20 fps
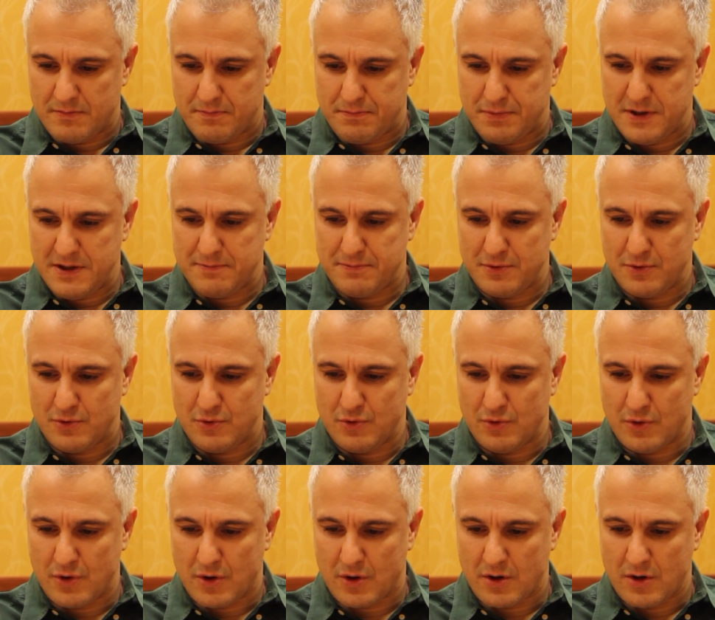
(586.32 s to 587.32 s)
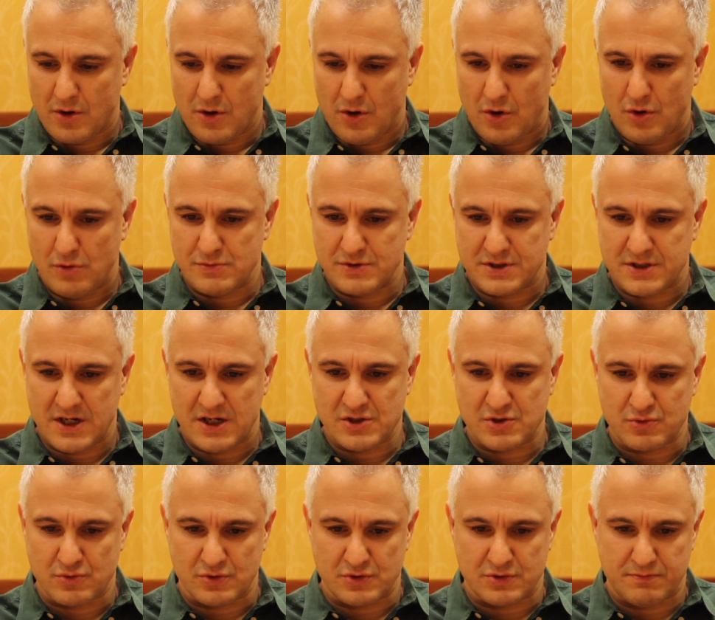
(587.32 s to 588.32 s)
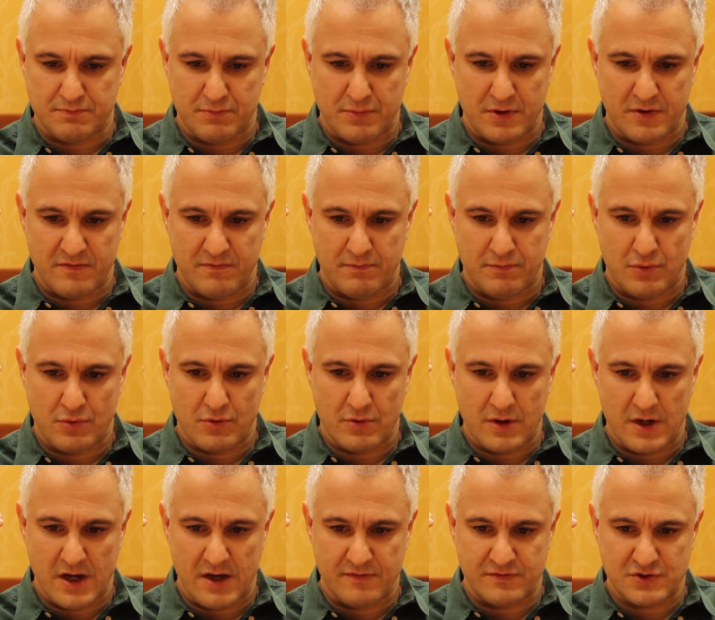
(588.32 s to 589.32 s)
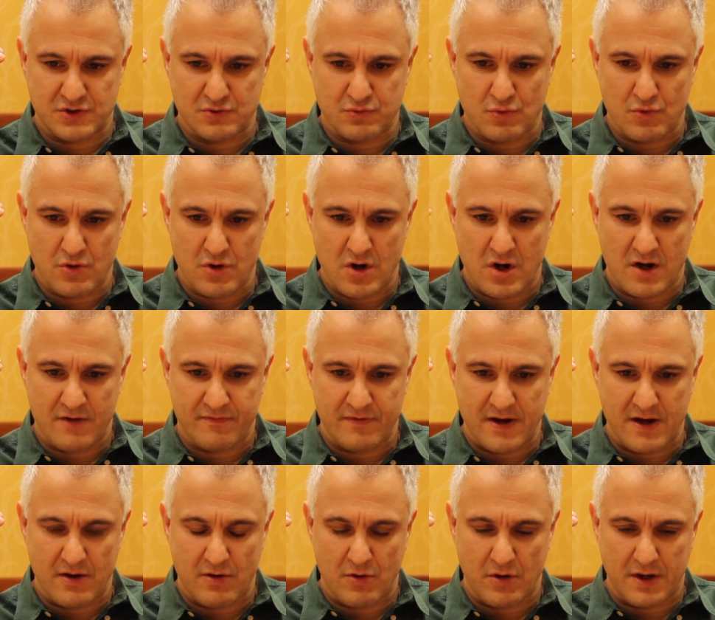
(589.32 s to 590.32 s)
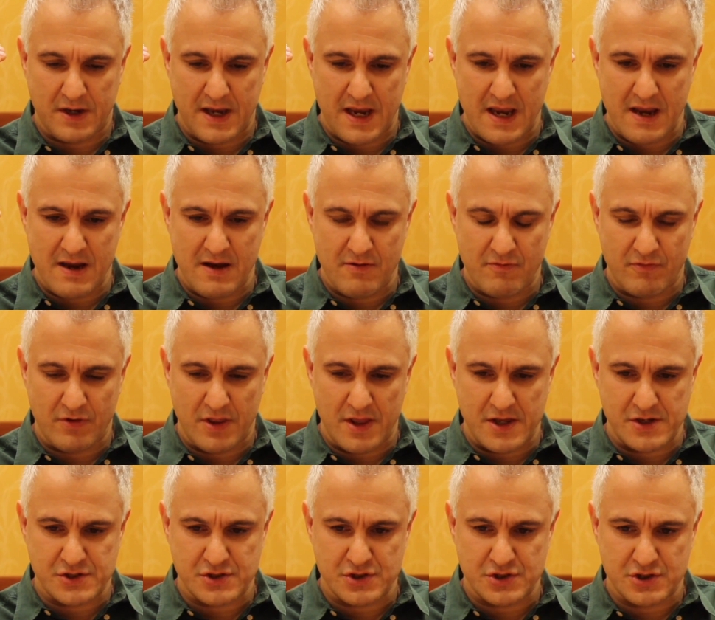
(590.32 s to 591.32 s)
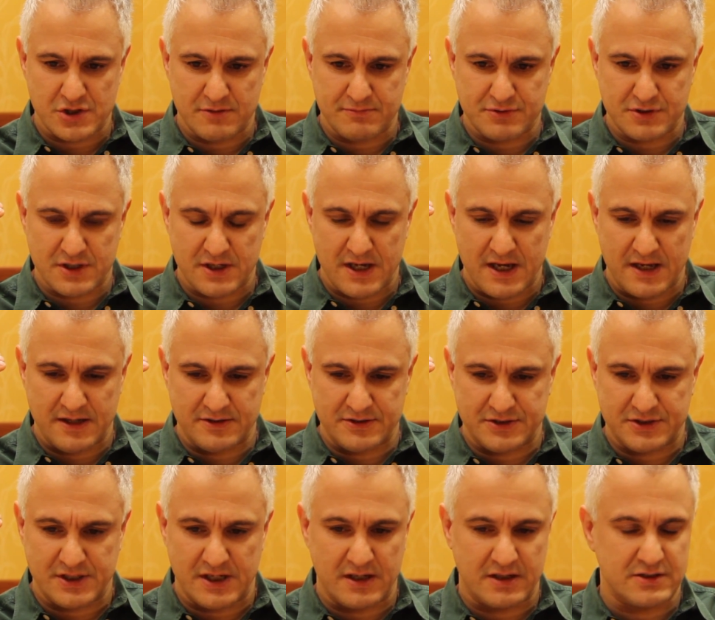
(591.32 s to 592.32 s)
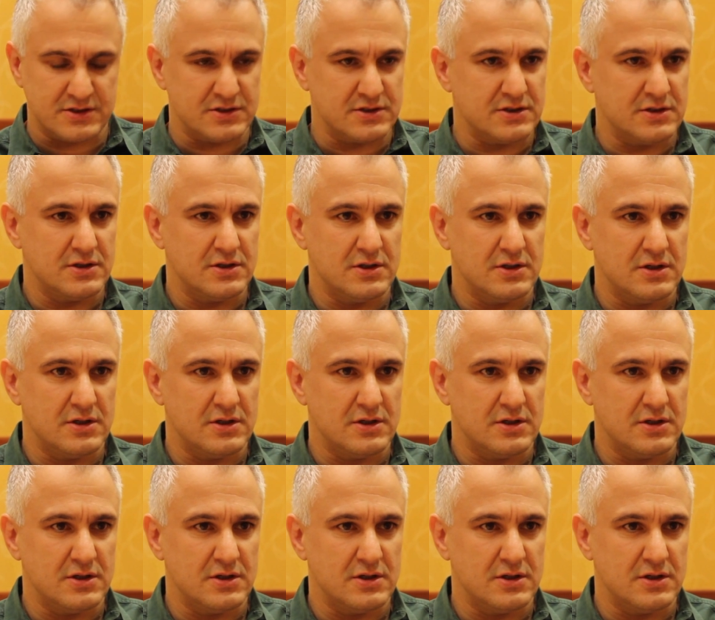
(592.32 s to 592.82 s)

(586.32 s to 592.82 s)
people who are homosexuals but have sworn off gay relationships and sex.